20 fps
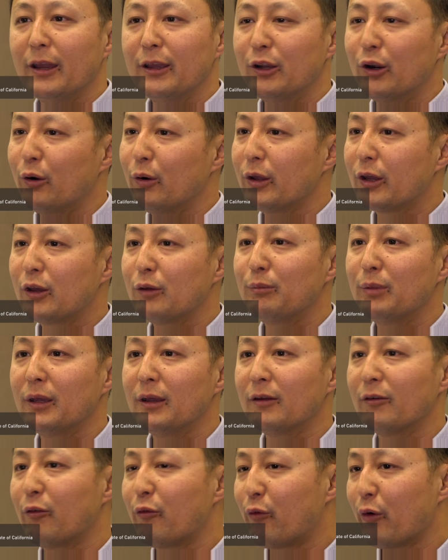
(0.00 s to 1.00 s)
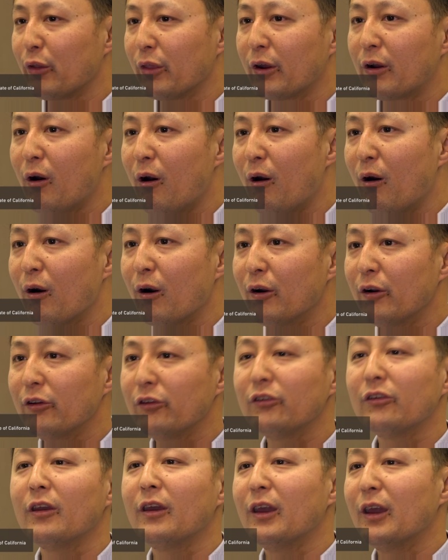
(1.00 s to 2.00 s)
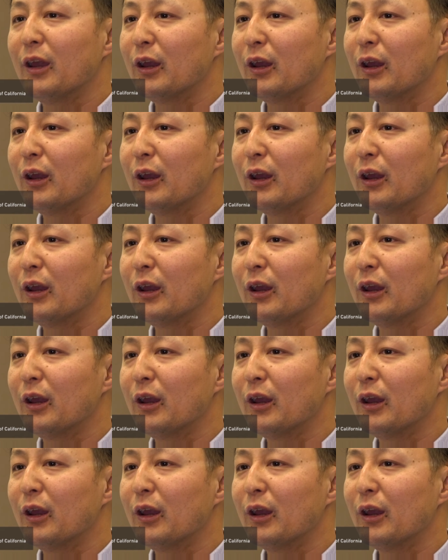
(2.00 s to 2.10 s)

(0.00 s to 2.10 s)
it could be for the cars,